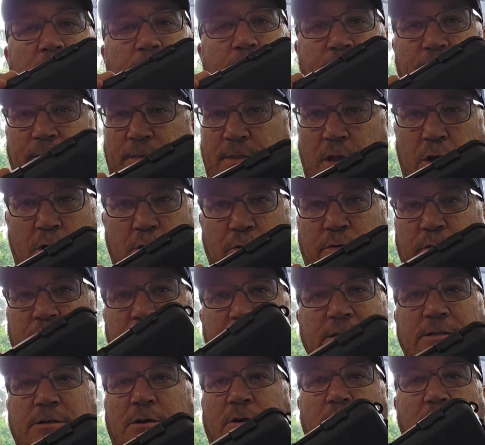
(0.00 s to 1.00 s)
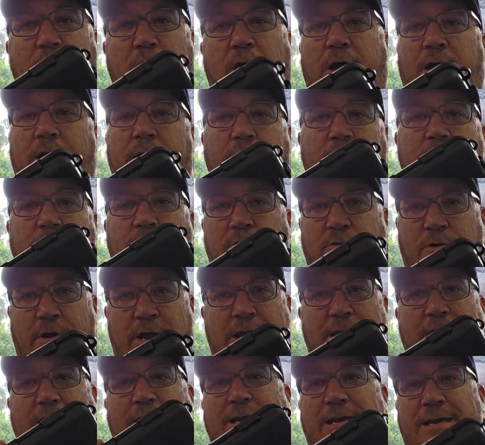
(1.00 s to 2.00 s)
No, these are not
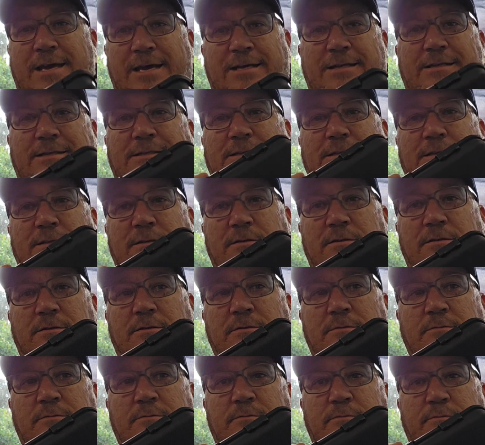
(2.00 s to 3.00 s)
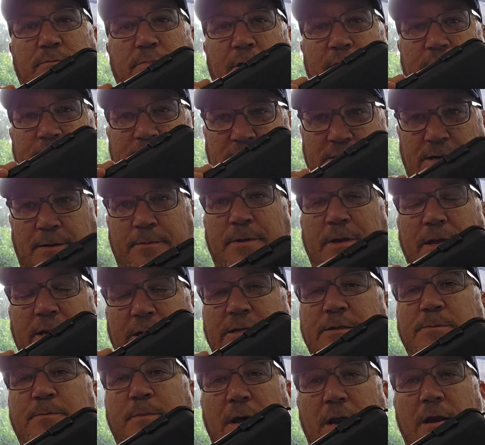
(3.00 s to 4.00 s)
great kits, but something is
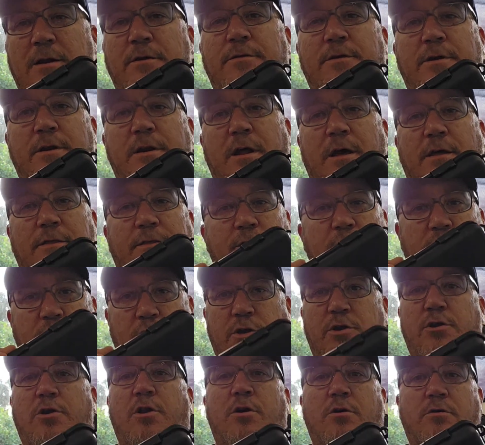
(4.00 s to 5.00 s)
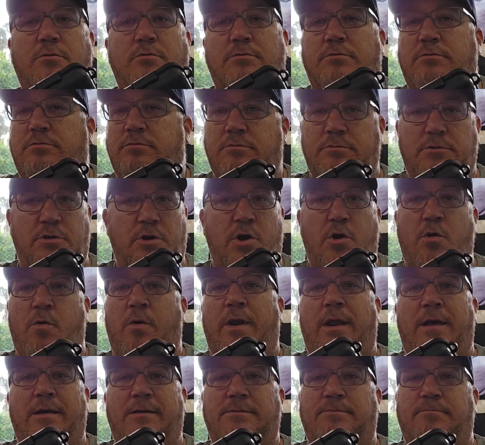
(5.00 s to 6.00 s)
better than nothing. You know what
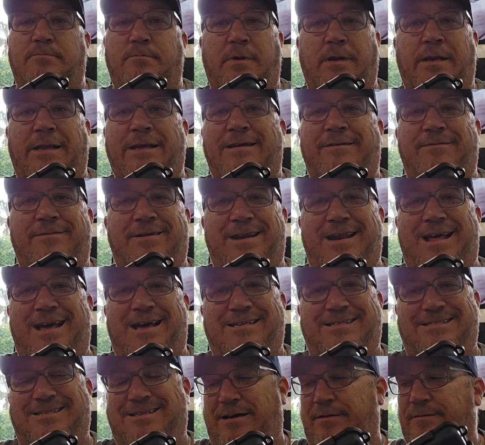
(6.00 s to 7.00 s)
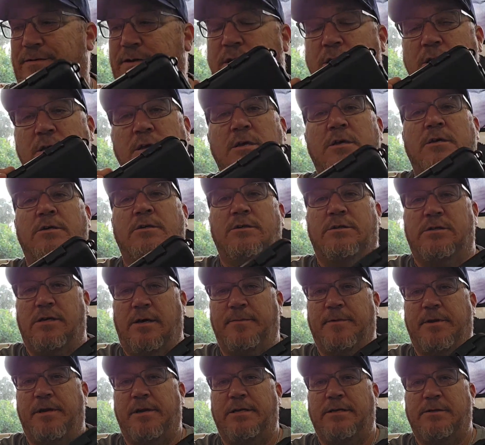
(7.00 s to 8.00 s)
I believe in that stuff.
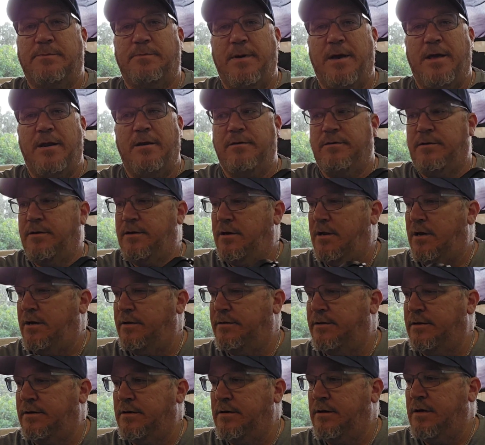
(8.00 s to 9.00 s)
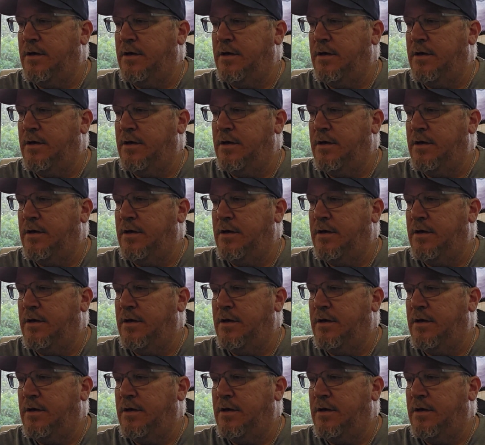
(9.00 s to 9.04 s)
Something is better than nothing.